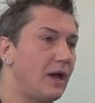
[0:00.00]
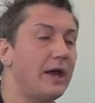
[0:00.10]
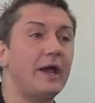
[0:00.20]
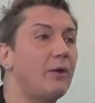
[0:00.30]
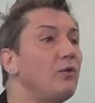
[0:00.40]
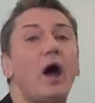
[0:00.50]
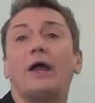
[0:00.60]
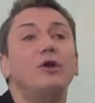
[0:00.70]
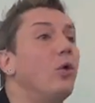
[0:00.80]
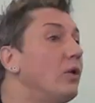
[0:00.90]
And I
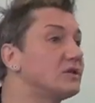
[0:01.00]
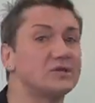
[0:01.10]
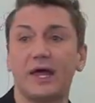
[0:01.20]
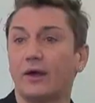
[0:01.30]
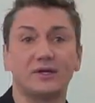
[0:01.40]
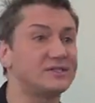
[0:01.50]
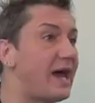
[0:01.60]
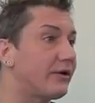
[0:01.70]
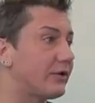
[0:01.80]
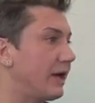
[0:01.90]
know what it's like on a
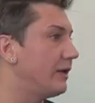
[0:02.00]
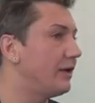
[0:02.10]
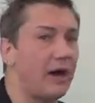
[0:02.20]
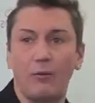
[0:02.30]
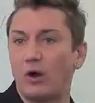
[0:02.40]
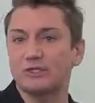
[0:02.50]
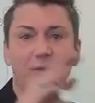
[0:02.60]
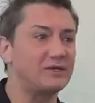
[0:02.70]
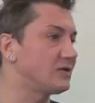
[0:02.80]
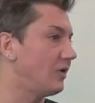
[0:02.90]
Saturday. I watch
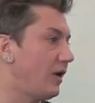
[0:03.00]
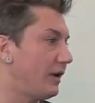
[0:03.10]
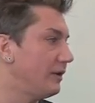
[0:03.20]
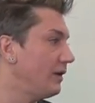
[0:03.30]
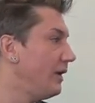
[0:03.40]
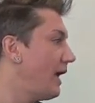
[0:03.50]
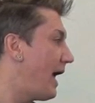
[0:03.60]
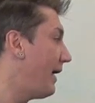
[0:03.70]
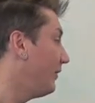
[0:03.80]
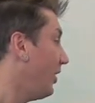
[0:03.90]
my salon,
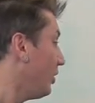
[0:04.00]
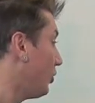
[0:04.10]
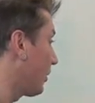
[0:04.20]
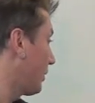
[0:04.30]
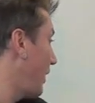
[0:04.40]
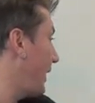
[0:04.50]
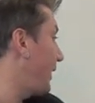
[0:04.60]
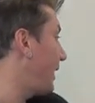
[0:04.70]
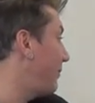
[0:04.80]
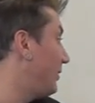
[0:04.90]
and your client
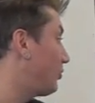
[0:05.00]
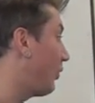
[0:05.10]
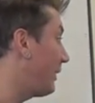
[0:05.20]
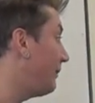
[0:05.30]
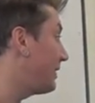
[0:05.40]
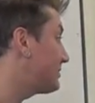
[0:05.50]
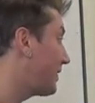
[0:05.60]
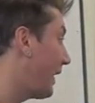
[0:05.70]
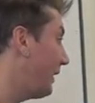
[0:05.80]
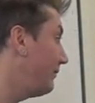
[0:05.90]
came in 20 minutes
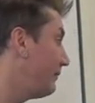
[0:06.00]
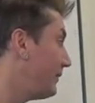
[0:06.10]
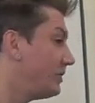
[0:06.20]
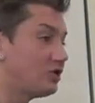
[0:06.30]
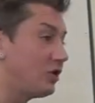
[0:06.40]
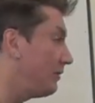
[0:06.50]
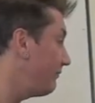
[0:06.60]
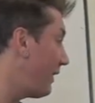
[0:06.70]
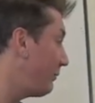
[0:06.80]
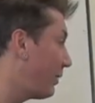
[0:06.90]
late. She couldn't
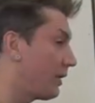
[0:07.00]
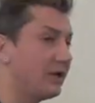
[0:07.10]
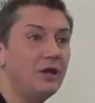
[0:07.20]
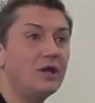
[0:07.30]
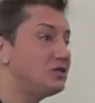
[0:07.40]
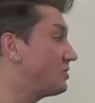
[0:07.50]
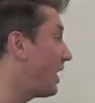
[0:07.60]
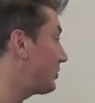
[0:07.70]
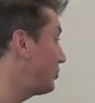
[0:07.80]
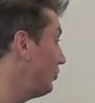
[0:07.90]
find parking. She's
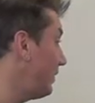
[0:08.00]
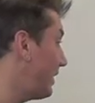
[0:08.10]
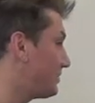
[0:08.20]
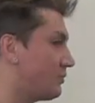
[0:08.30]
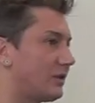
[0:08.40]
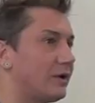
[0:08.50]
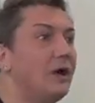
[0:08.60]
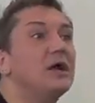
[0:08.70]
got 2 kids with her.